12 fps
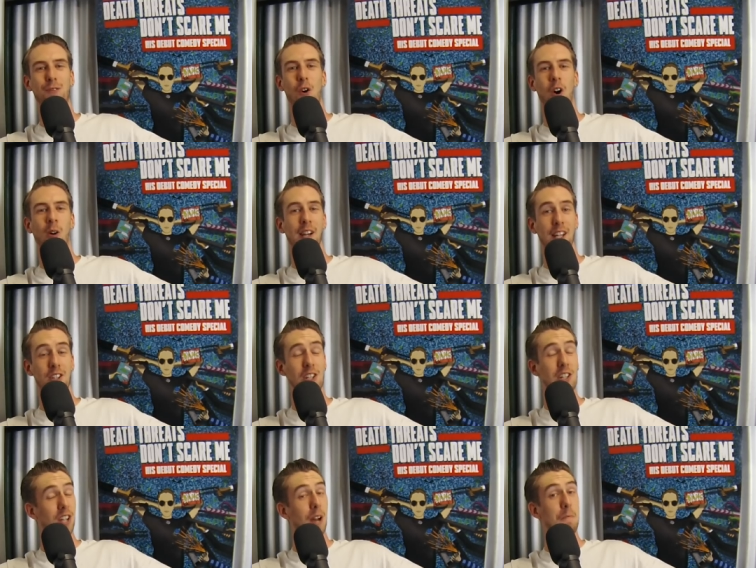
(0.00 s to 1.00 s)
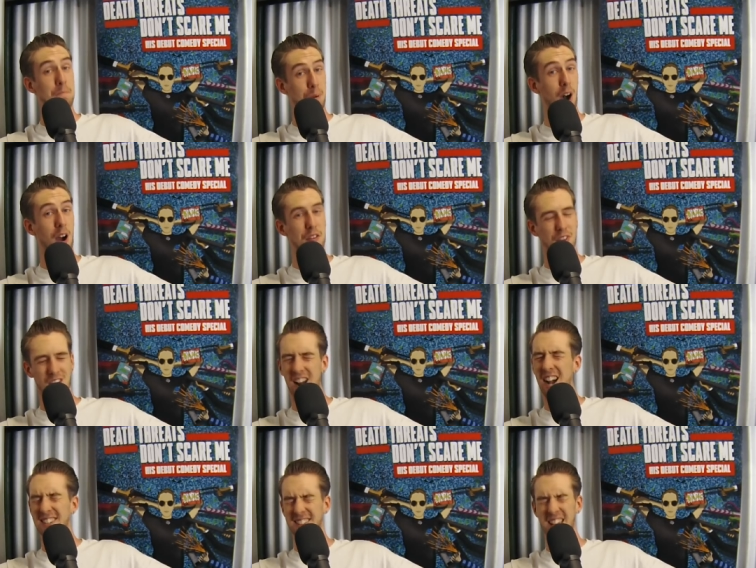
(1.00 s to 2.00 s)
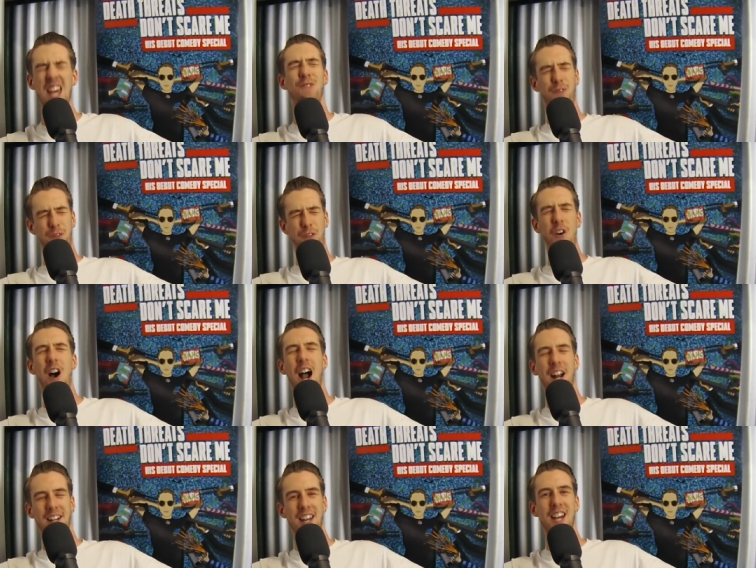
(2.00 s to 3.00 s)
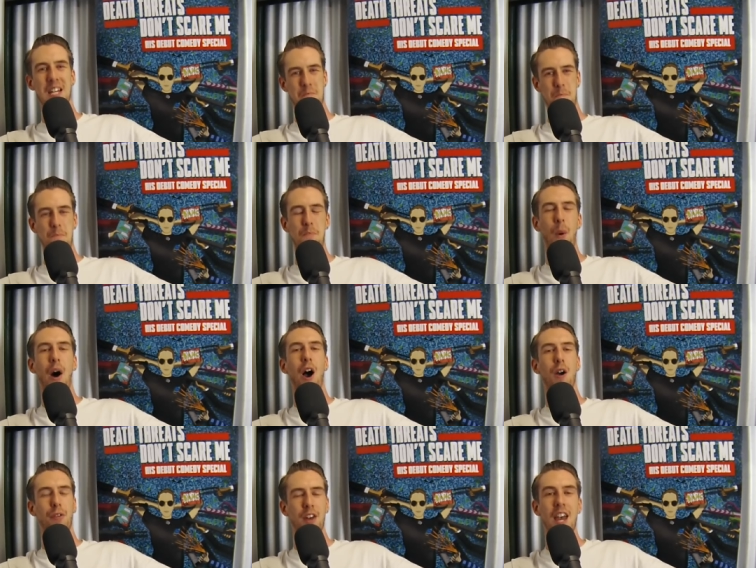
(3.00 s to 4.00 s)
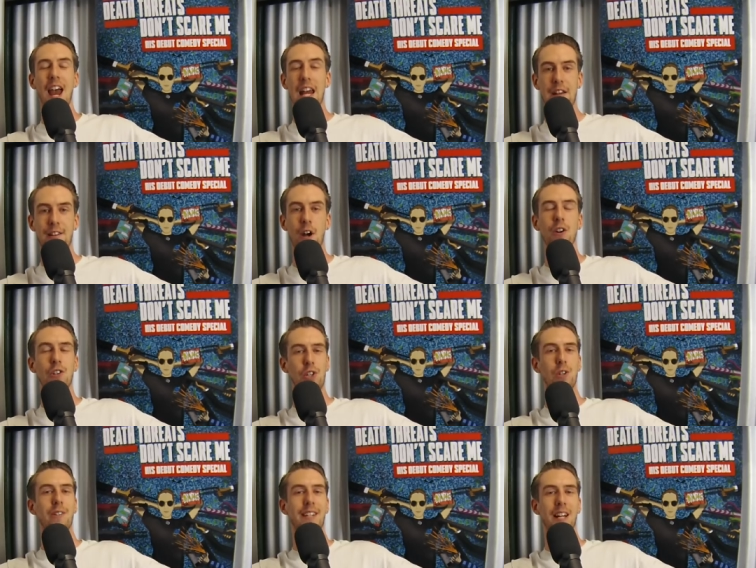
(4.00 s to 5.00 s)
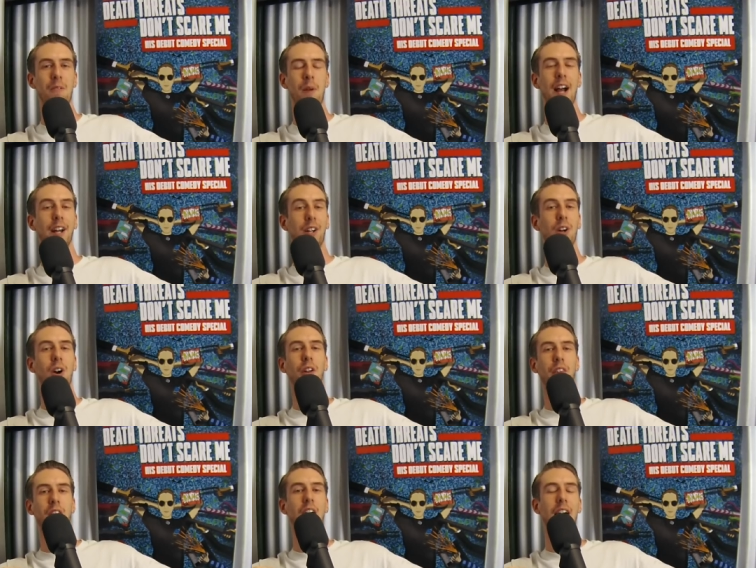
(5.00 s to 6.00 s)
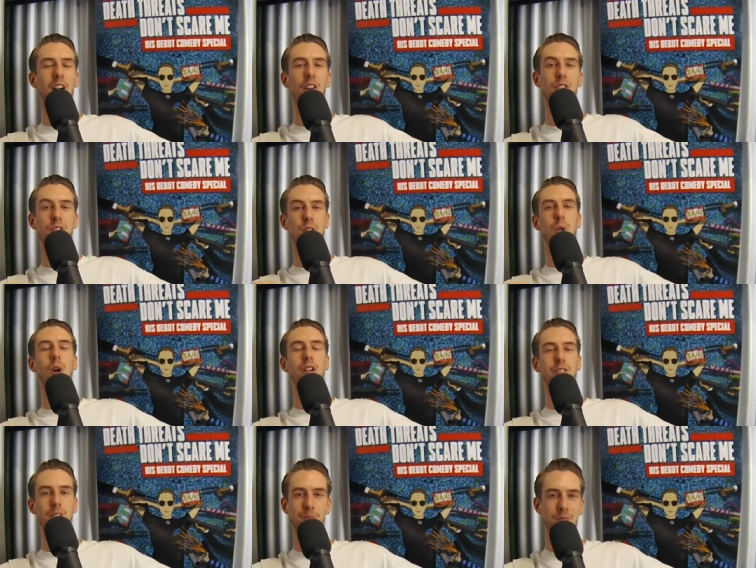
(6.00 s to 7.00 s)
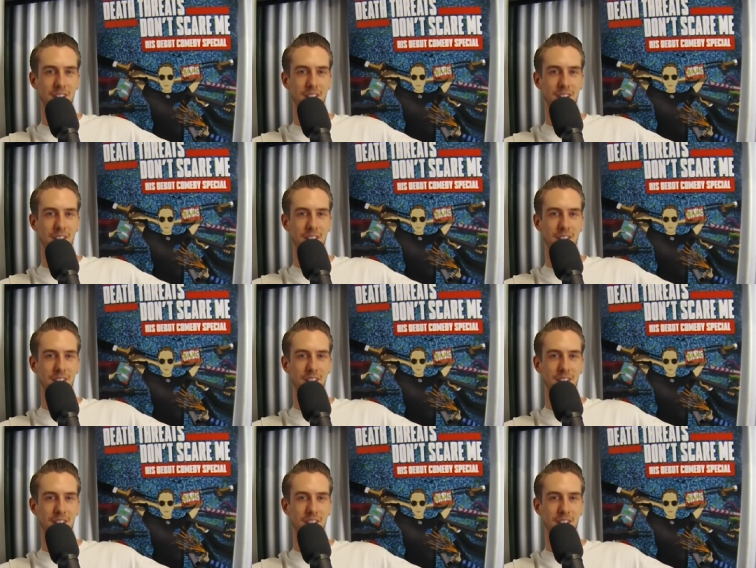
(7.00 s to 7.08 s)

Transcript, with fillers: for me. She's like, both? And I said, fucking both. And don't you tell my girl that I got two of them.